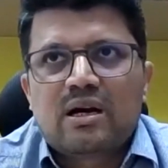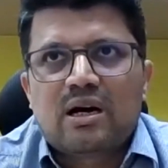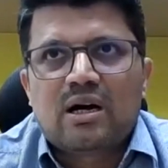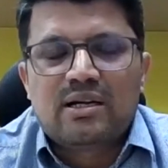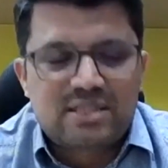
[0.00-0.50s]

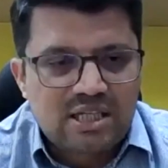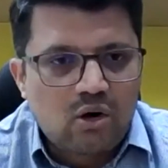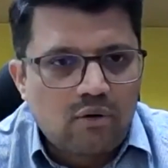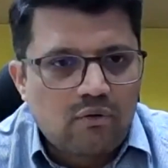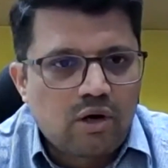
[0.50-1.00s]
uh, it's
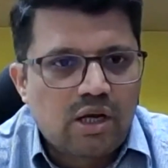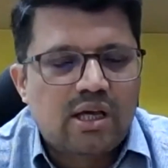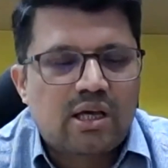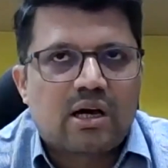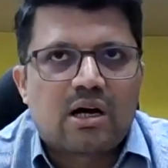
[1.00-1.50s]
still not
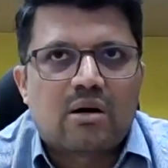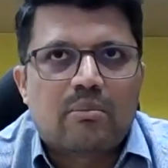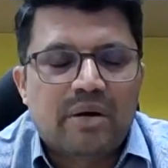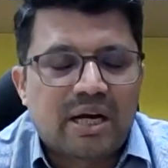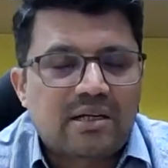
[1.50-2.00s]
fully
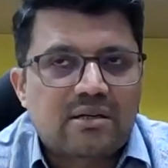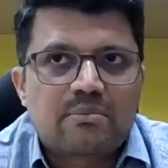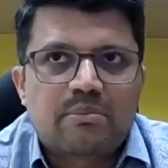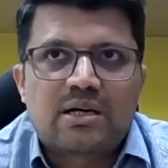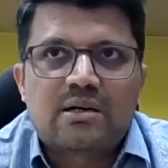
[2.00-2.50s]
uh, baked,
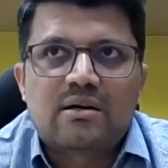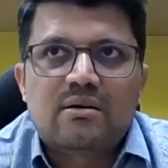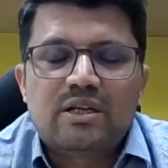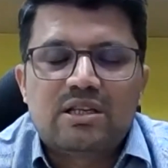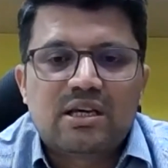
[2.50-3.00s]
but
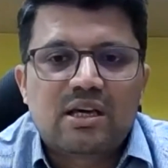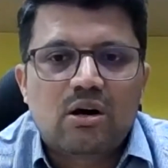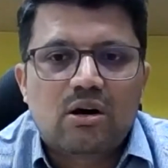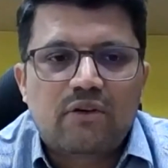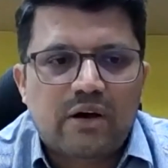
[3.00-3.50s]
we're
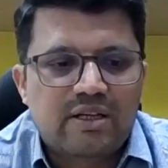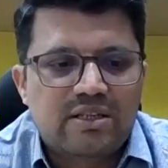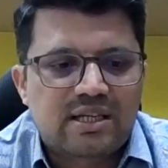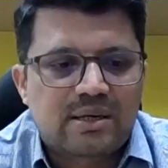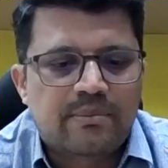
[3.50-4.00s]
thinking of
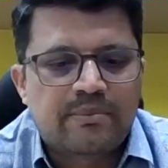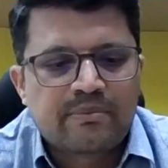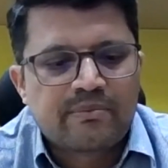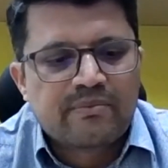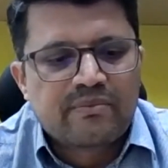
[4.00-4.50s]
having some
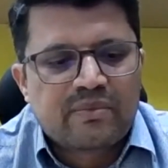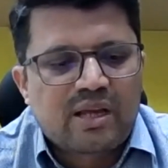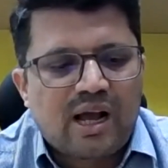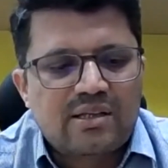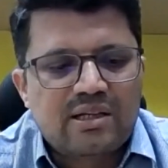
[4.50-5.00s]

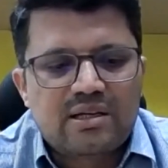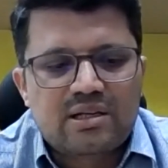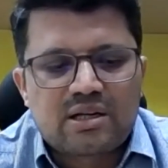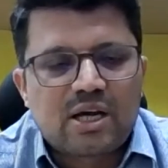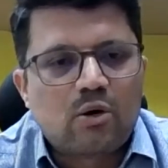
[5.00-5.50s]

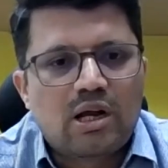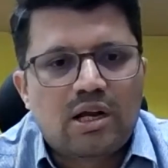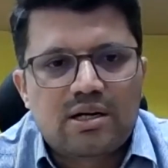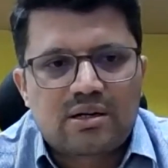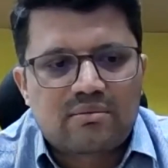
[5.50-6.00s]
either
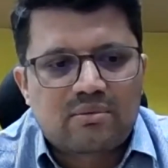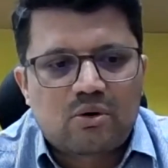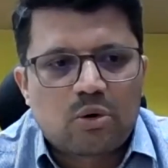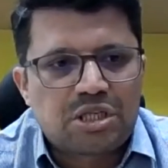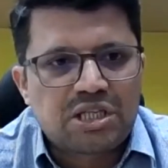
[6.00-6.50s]
regular
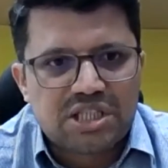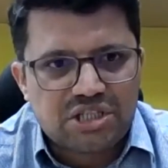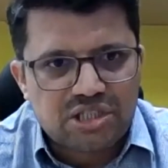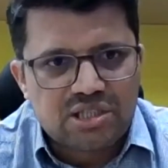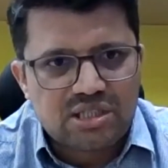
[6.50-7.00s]
coaching
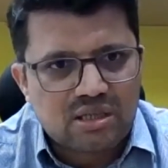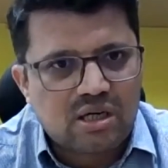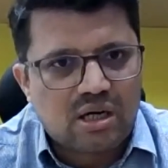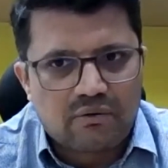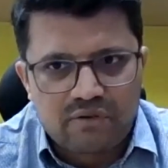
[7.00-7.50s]
sessions
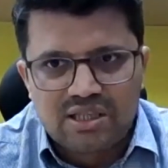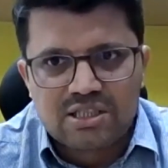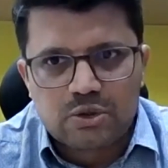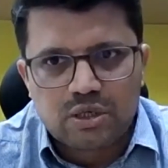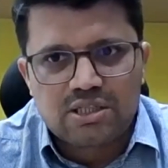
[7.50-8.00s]
uh, with the
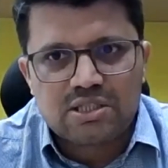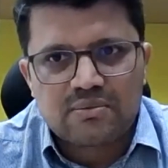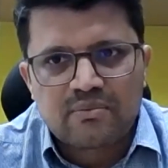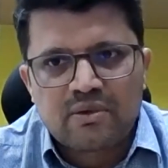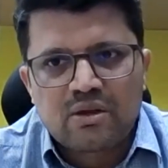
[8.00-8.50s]
students
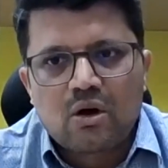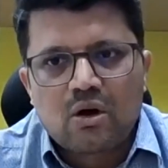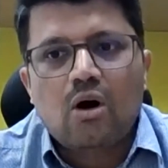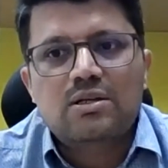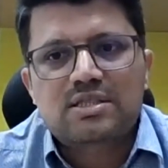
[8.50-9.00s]

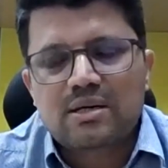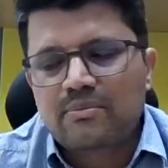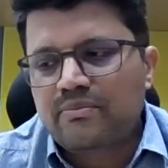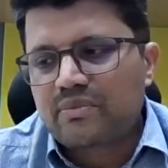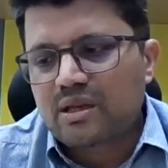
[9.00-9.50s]
or
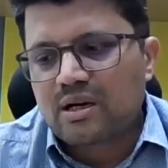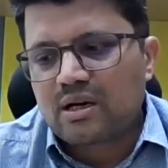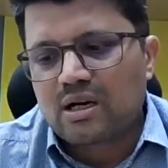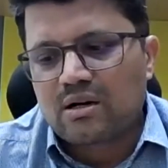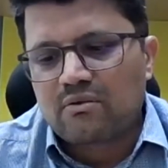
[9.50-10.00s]
some
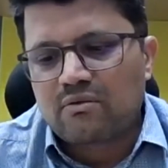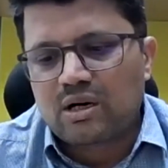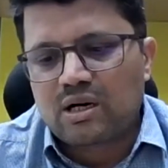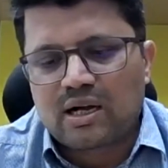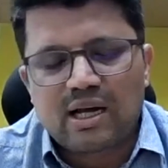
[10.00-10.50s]

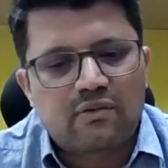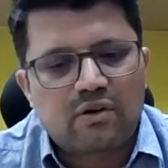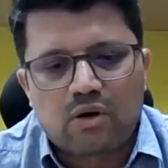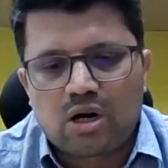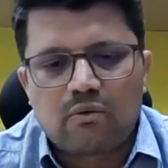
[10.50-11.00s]
uh, kind of
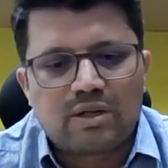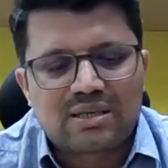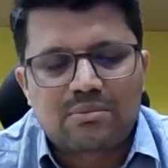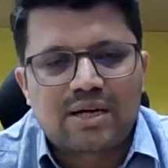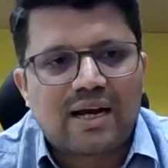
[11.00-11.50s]
a
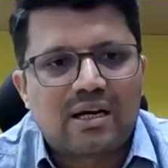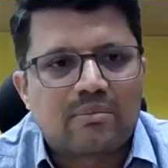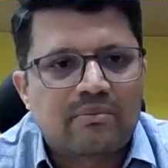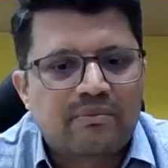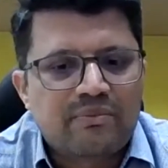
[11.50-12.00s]
one-on-one, some
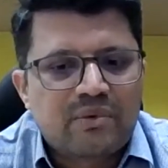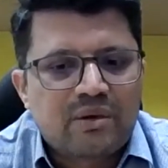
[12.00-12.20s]
tandem